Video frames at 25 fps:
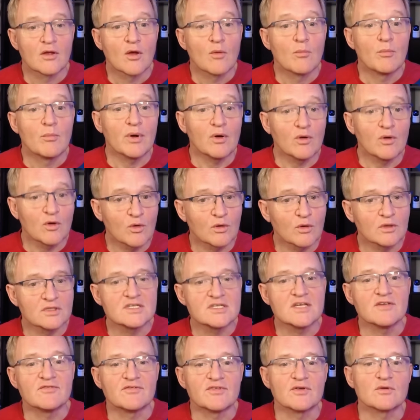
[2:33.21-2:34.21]
Build quality
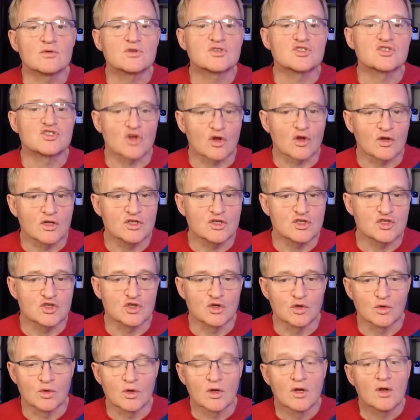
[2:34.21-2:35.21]
feels solid
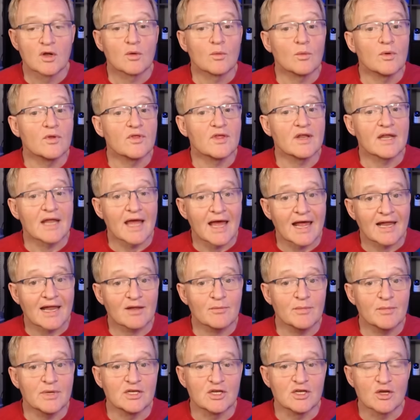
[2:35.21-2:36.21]
too, with an
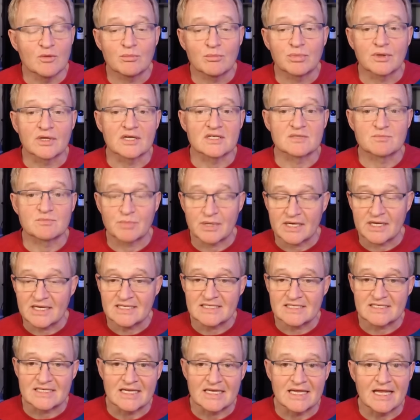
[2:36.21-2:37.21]
aluminium plus
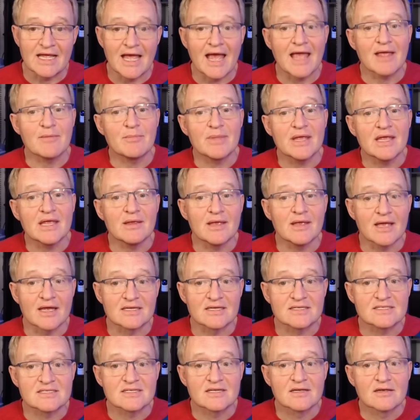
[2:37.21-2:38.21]
PC
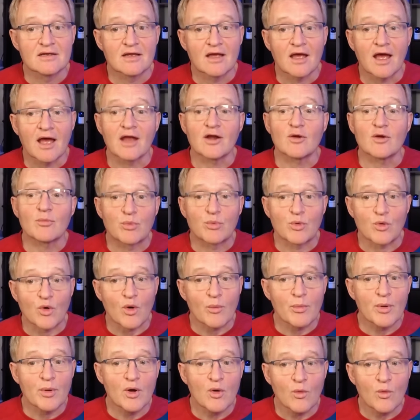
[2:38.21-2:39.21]
ABS and a
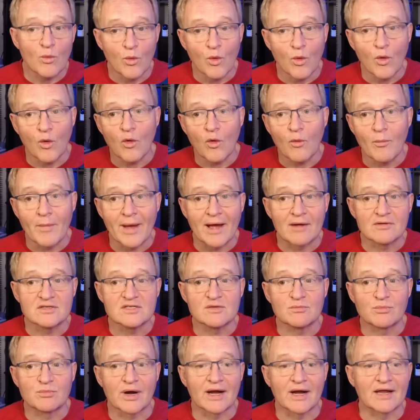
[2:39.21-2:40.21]
proper wall mounted
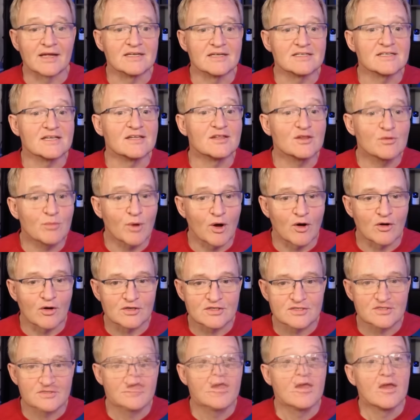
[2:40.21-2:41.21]
bracket in the
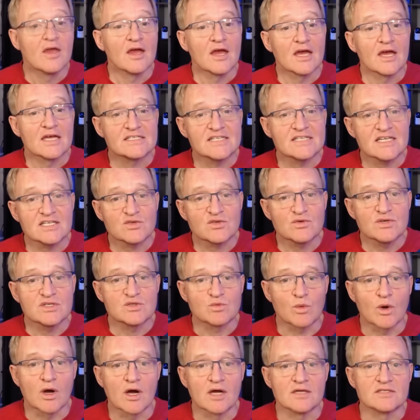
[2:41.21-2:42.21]
box. Accessories
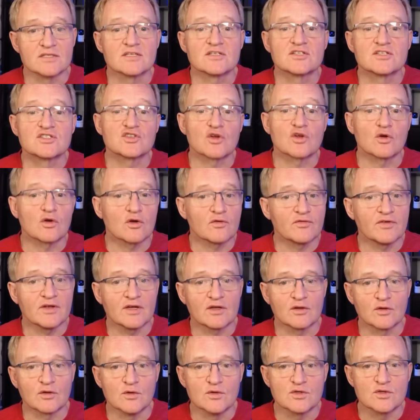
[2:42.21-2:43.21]
wise, Sonoff
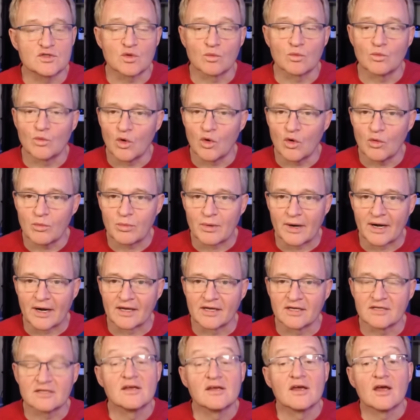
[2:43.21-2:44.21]
includes the wall
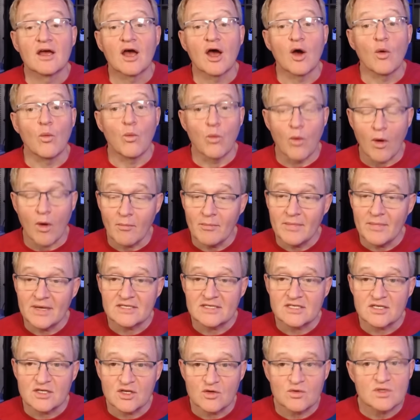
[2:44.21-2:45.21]
bracket, a 1
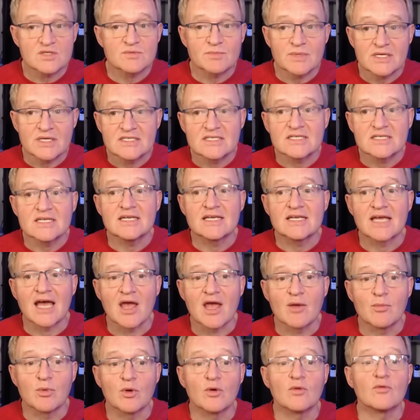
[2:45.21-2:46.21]
meter USB-C
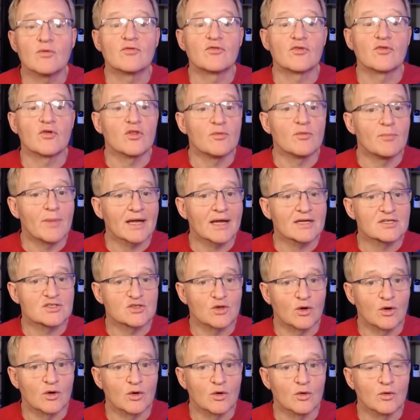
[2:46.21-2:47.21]
cable from the Max
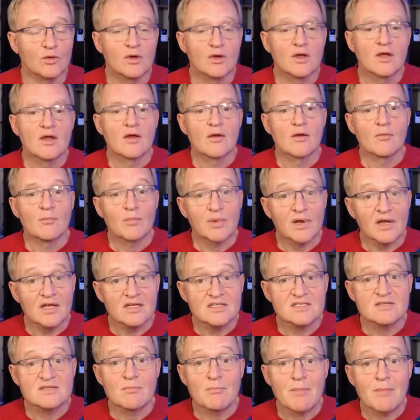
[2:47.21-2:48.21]
dongle,
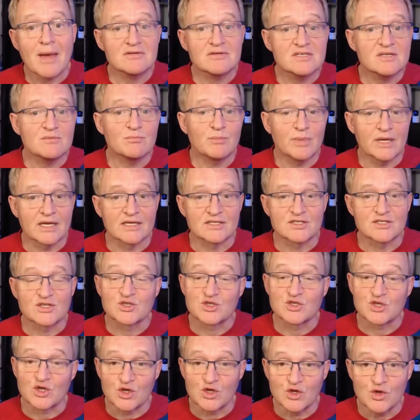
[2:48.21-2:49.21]
plus mounting bits
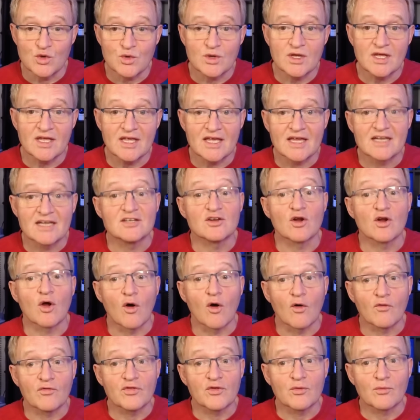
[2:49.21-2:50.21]
so you can get it
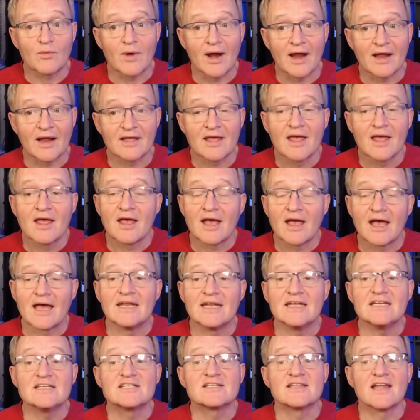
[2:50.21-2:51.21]
off the rack and
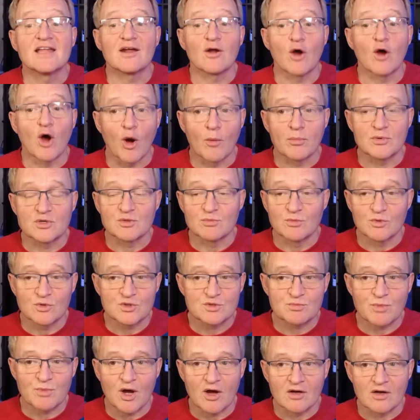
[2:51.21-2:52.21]
into that optimal
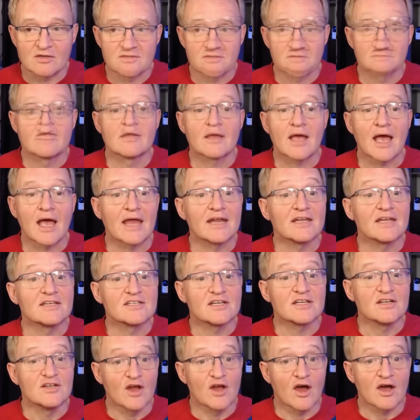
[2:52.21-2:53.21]
spot. And as a
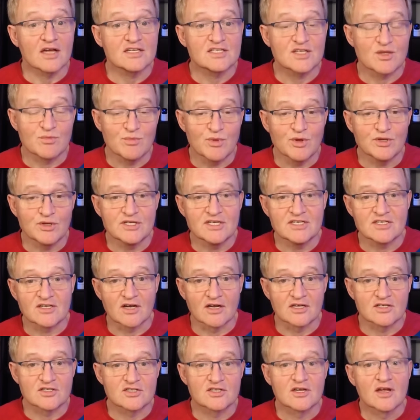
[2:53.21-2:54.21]
nice community
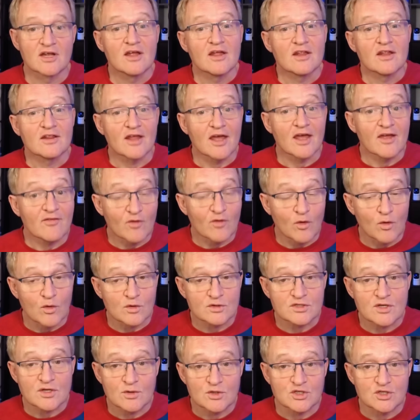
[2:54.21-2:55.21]
touch, they've
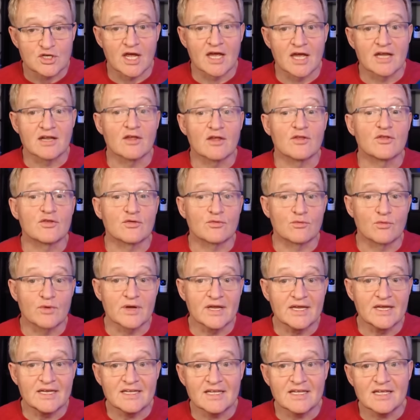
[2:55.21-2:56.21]
also shared a
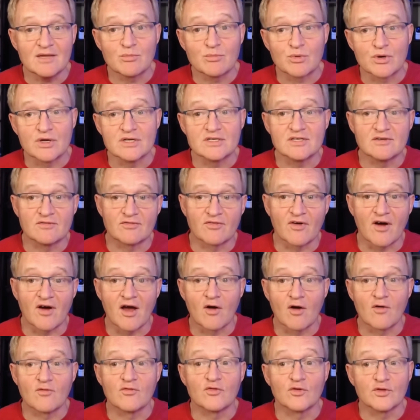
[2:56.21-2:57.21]
3D printed
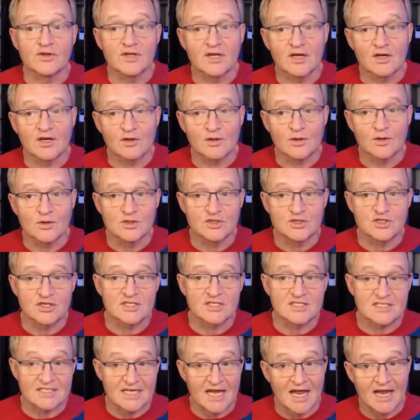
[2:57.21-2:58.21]
file for the enclosure
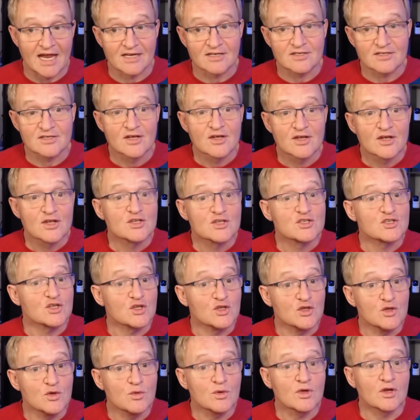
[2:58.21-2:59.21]
stand so
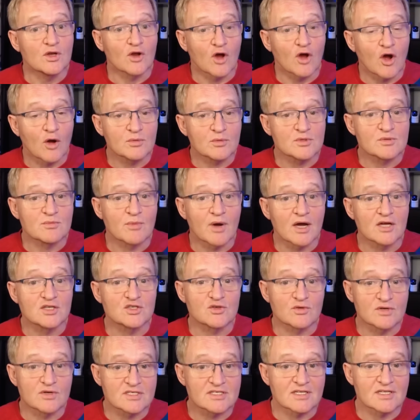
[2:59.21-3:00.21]
you can optimize your
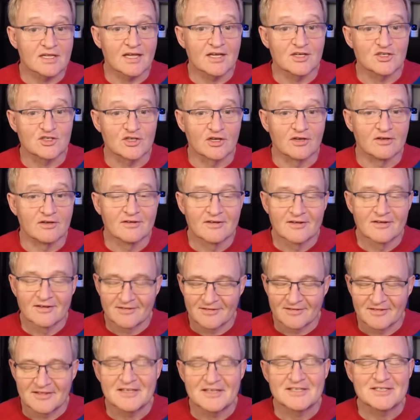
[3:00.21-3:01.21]
installation.
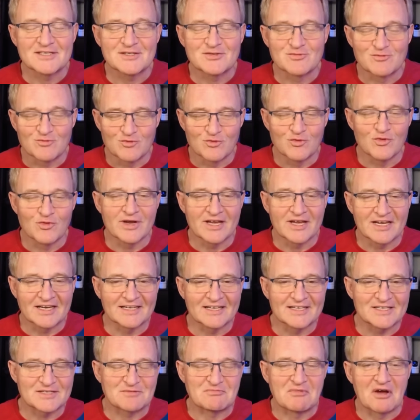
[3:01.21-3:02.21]
This is really
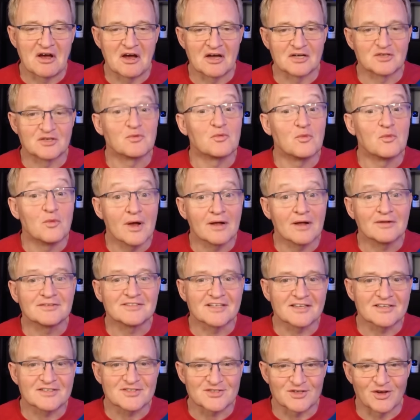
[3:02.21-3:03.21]
smart. Well
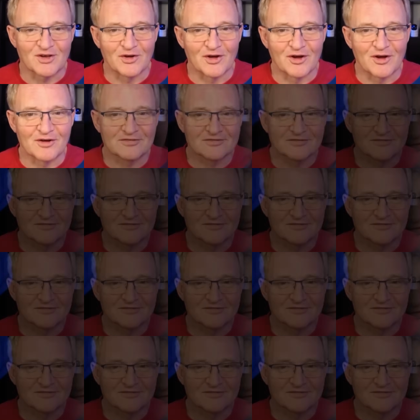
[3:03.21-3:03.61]
done, Sonoff.